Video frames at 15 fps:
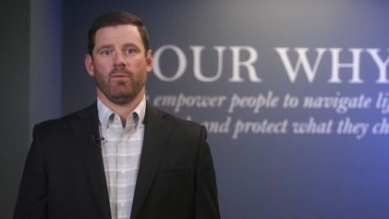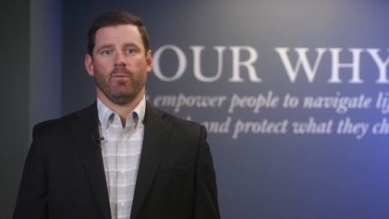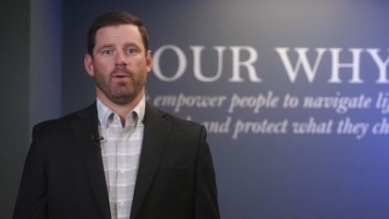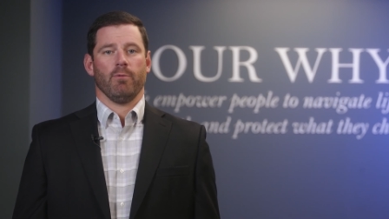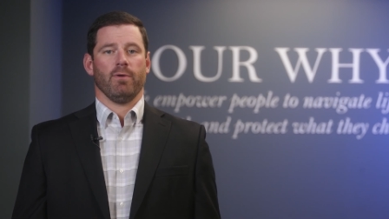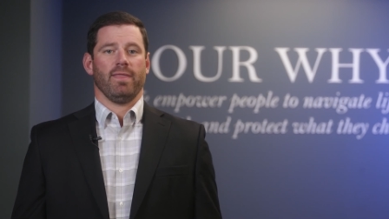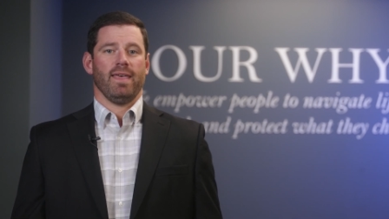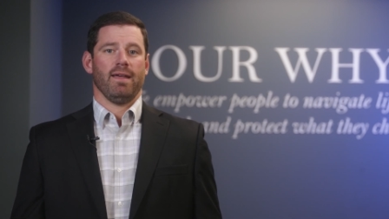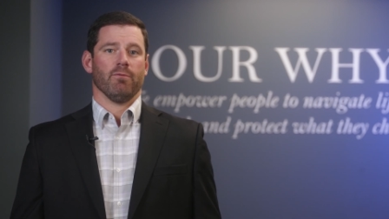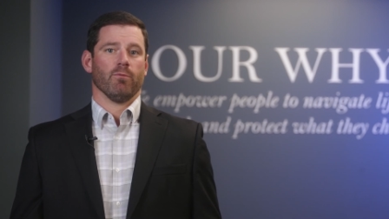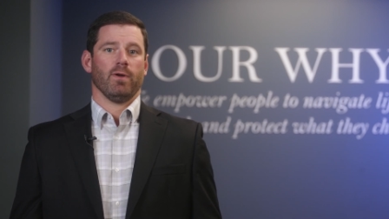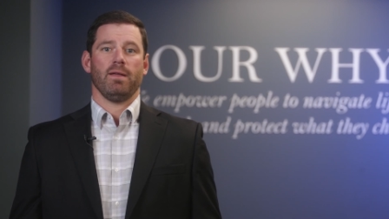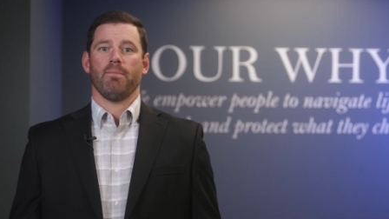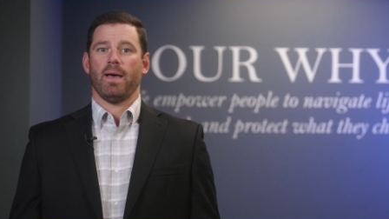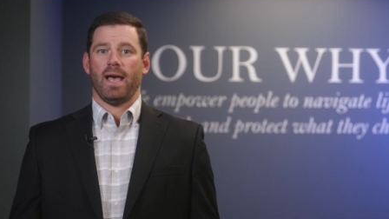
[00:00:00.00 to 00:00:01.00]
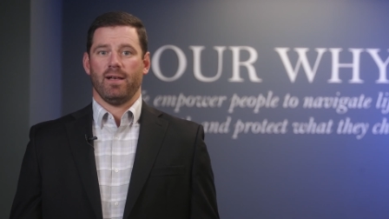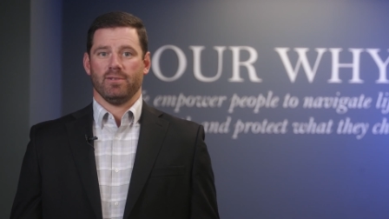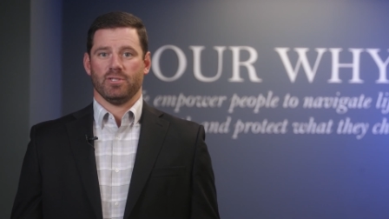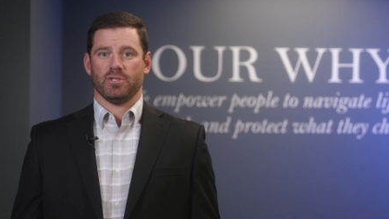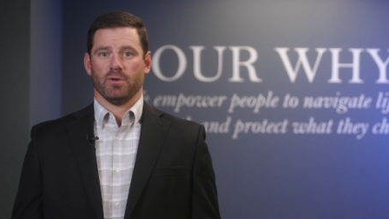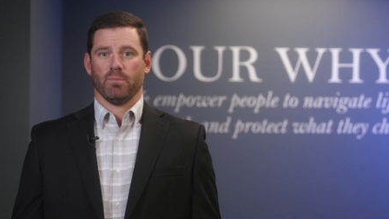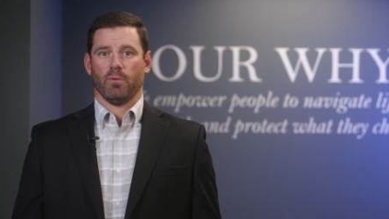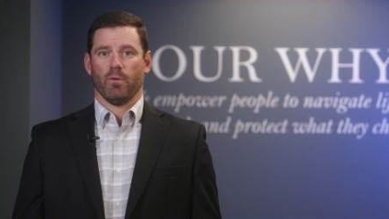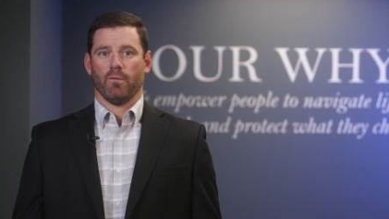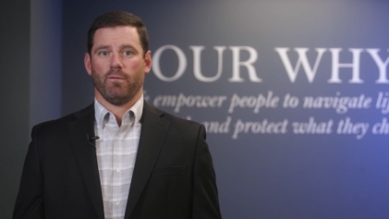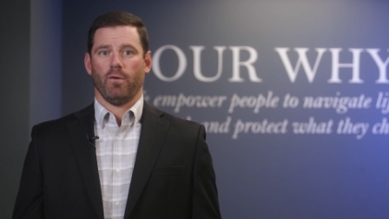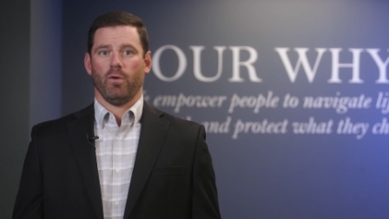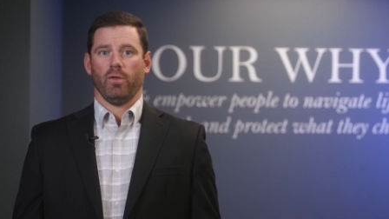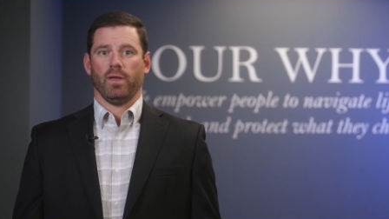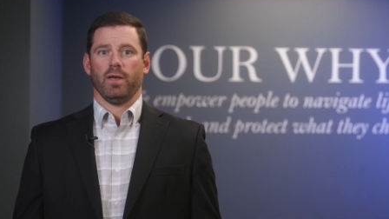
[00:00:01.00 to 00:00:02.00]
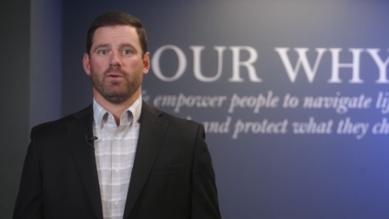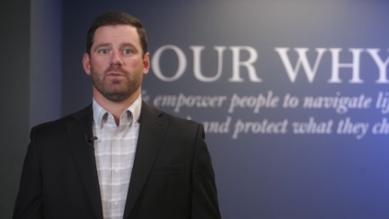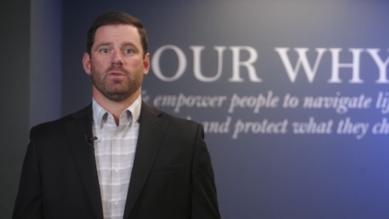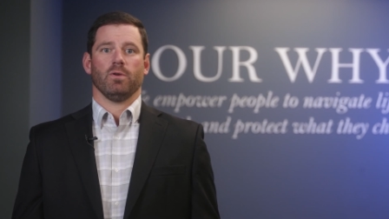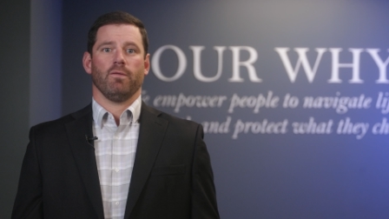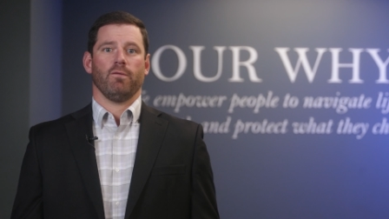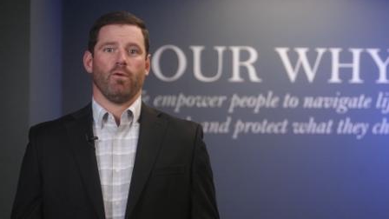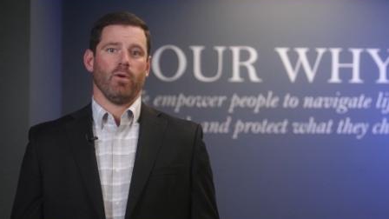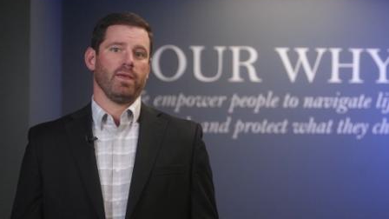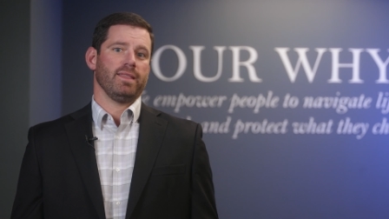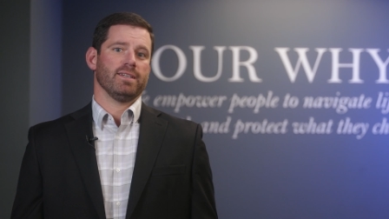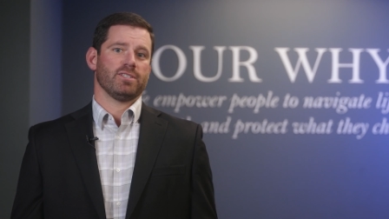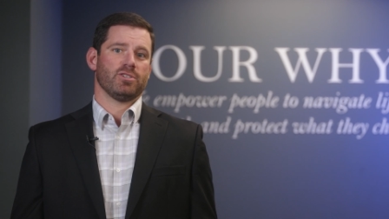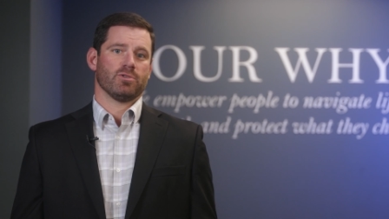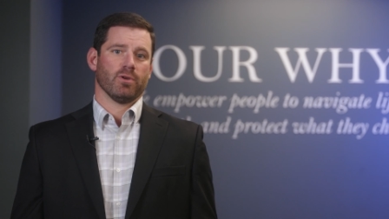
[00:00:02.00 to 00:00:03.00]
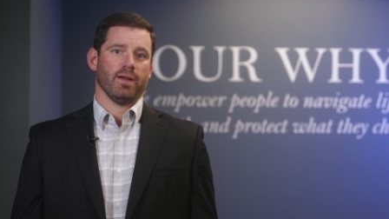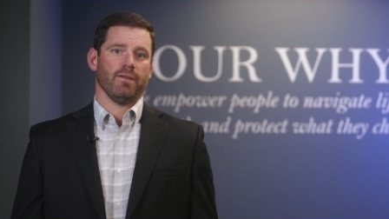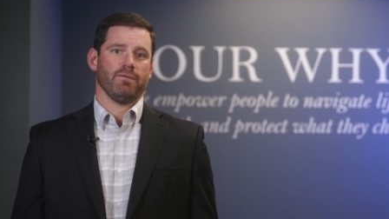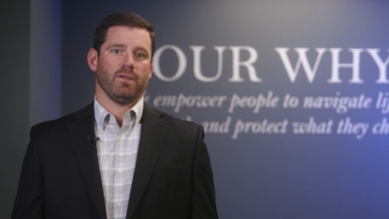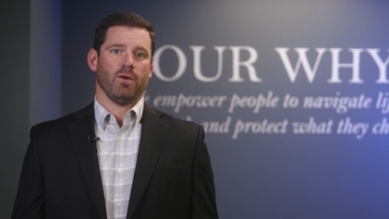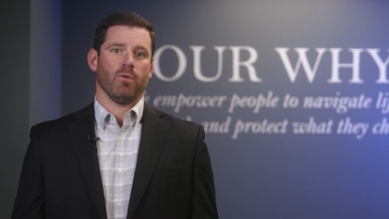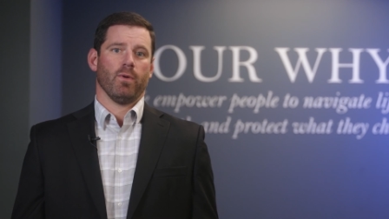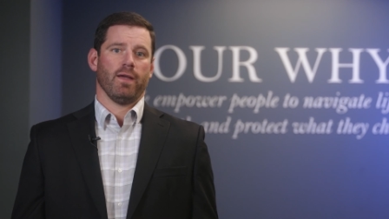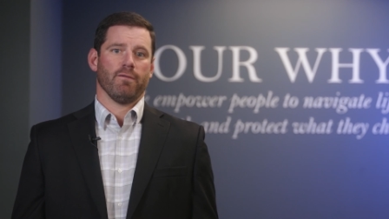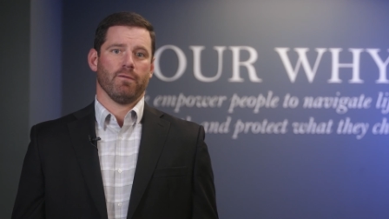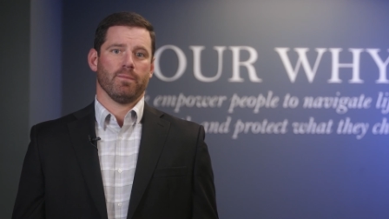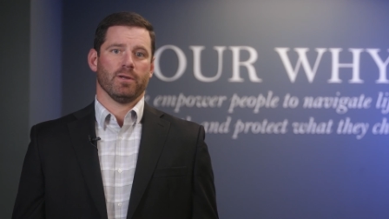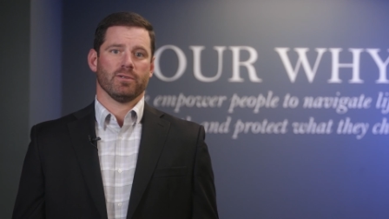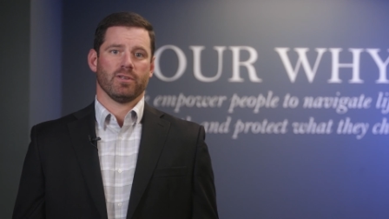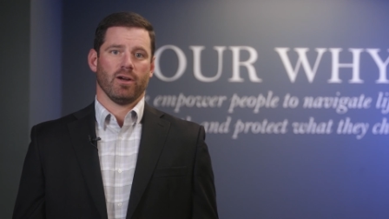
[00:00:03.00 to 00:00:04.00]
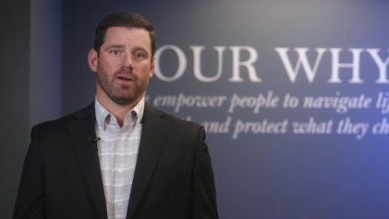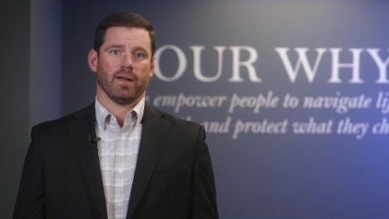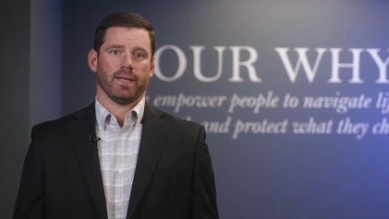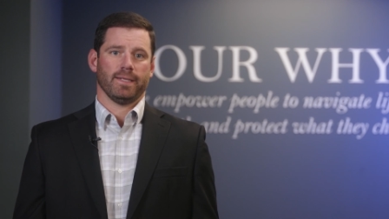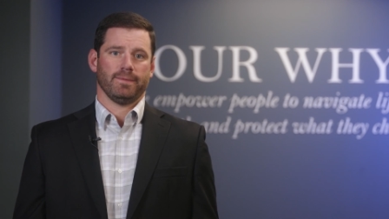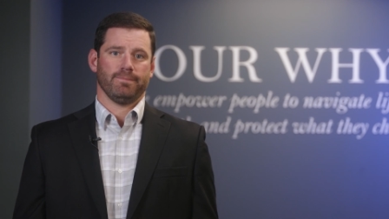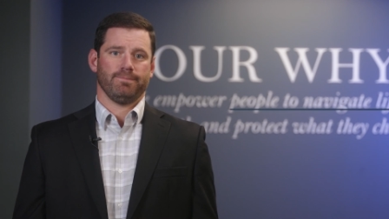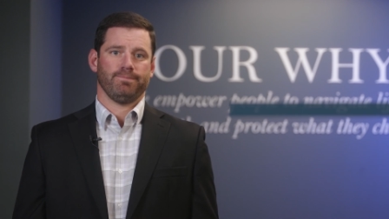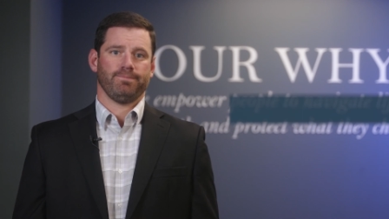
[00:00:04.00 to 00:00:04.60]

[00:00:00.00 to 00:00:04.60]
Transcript: We would then rebalance your portfolio to avoid this drift away from your target.